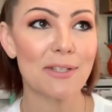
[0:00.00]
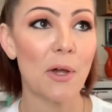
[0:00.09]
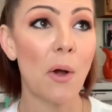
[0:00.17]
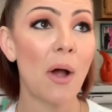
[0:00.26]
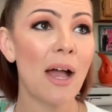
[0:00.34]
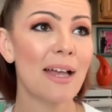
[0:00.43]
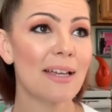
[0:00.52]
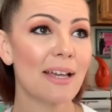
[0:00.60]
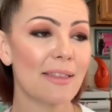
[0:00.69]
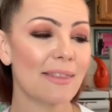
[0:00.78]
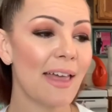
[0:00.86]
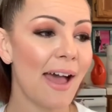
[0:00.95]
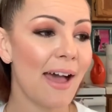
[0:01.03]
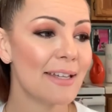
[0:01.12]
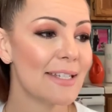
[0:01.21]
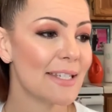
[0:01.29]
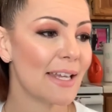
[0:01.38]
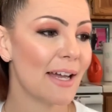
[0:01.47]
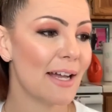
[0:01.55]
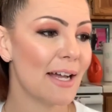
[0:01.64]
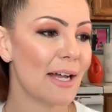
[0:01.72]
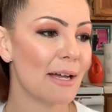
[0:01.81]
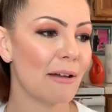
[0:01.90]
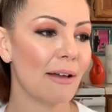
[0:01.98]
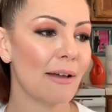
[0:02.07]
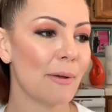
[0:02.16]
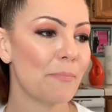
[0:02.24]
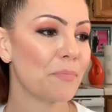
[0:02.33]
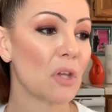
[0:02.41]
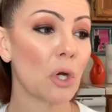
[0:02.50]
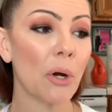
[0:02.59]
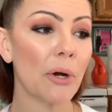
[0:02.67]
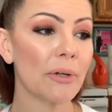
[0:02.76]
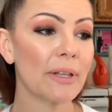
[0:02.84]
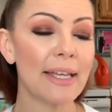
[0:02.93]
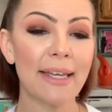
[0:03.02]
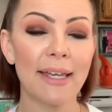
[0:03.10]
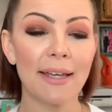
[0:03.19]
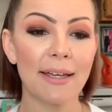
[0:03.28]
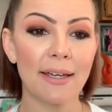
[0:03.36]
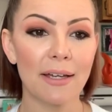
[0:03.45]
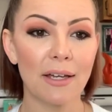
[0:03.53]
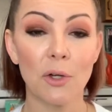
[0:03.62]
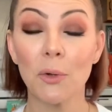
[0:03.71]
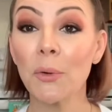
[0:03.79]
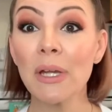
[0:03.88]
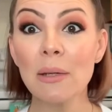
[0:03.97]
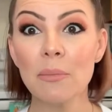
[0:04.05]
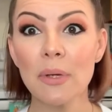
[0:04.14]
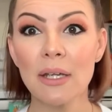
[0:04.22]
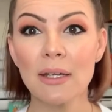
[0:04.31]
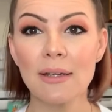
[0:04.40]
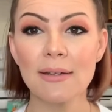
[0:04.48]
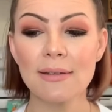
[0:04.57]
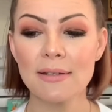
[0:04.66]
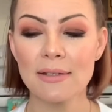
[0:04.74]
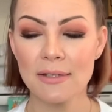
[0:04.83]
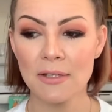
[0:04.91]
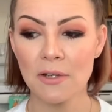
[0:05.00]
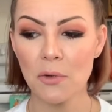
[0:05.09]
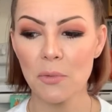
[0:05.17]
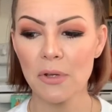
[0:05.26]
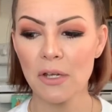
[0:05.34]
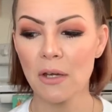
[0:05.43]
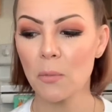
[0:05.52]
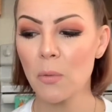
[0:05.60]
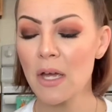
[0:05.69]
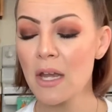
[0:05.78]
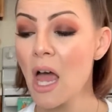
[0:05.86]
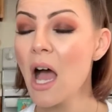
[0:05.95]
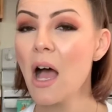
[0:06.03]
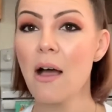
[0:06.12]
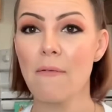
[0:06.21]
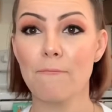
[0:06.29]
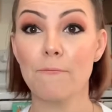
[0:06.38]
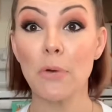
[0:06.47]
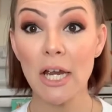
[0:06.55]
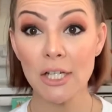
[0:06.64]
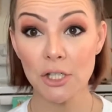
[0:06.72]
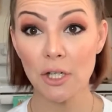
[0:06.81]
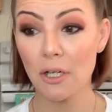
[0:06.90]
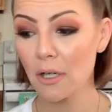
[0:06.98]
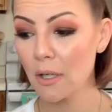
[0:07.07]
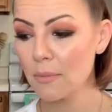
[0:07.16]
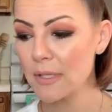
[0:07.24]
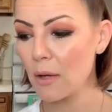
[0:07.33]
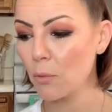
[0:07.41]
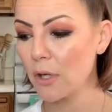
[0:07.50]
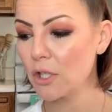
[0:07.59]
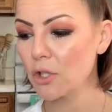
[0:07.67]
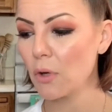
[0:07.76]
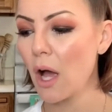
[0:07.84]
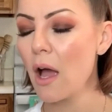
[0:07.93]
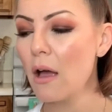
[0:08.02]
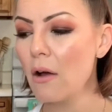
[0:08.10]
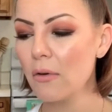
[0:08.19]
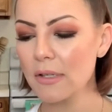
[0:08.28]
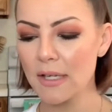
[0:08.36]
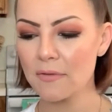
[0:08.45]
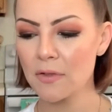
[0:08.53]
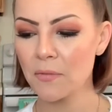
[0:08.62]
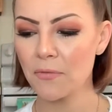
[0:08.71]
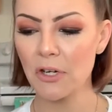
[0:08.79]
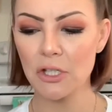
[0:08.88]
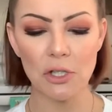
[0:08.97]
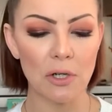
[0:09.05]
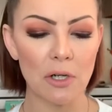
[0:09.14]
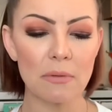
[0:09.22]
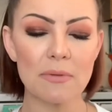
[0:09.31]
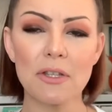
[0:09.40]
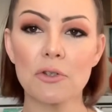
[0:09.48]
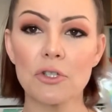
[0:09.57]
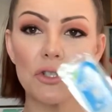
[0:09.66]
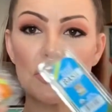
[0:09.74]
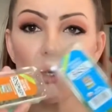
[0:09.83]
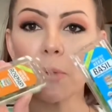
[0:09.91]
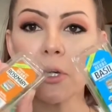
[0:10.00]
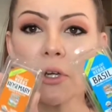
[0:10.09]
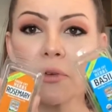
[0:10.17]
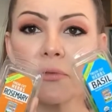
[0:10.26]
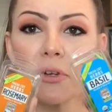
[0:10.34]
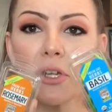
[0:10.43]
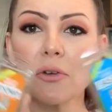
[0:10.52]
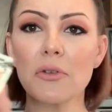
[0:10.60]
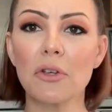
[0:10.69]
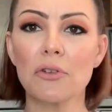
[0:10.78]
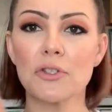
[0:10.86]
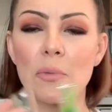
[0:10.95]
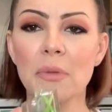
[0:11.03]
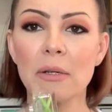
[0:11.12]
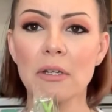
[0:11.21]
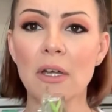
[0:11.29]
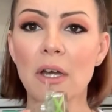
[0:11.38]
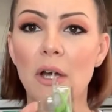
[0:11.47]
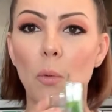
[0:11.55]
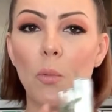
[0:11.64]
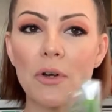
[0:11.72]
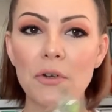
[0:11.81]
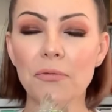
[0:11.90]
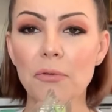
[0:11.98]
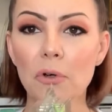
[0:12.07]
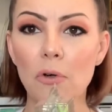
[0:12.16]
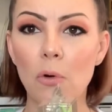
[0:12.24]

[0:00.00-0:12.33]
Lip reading: So that, garlic, green beans, it's another really good one. Fresh herbs, which I always have some fresh herbs. They're super good for you. There's so many wonderful